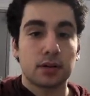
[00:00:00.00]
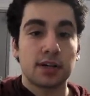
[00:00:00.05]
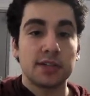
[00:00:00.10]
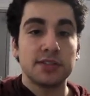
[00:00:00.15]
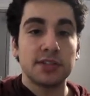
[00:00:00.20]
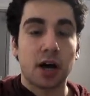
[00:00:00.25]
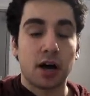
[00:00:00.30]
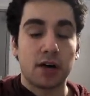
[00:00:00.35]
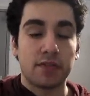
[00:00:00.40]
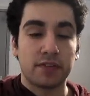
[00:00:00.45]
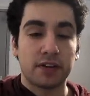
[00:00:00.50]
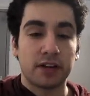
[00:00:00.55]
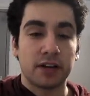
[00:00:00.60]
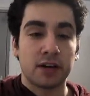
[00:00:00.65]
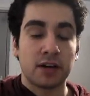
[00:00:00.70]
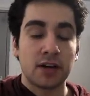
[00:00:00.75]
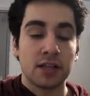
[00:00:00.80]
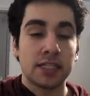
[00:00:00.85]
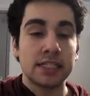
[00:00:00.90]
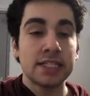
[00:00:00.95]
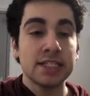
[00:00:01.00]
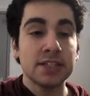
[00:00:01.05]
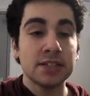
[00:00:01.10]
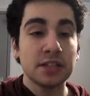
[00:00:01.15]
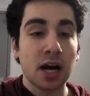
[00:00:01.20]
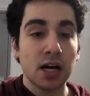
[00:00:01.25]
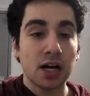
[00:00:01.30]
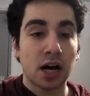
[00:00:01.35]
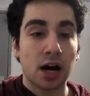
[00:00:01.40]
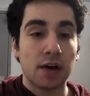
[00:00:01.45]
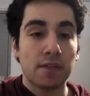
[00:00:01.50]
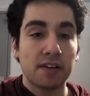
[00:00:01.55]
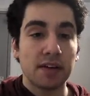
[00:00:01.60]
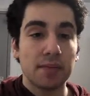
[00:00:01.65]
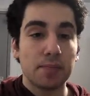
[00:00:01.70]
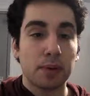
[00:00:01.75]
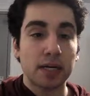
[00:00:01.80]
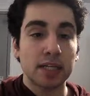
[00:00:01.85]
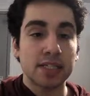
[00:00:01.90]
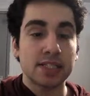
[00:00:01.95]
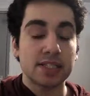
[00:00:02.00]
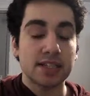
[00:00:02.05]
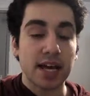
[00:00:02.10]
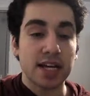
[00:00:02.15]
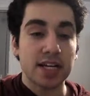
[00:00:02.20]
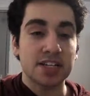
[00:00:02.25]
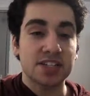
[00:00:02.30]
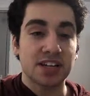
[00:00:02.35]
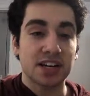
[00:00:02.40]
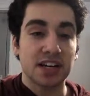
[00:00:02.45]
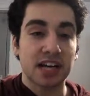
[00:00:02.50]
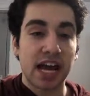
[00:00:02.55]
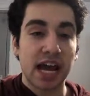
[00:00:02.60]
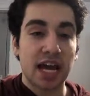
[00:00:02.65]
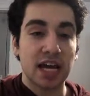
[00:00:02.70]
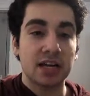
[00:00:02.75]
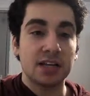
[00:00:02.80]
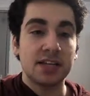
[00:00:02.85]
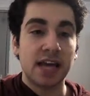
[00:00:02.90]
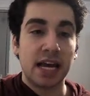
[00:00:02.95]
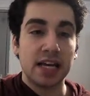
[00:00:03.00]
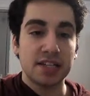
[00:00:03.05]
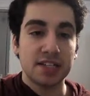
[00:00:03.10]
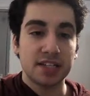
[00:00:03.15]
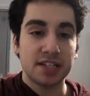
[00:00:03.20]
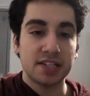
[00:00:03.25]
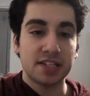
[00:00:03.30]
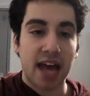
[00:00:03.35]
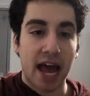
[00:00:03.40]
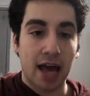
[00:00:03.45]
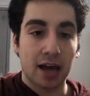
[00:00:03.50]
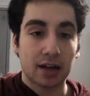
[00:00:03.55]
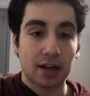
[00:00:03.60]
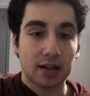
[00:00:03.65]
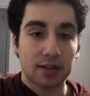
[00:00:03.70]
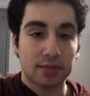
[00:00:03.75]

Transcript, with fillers: Toffee. This is not coffee, but instead is a, a tasty snack.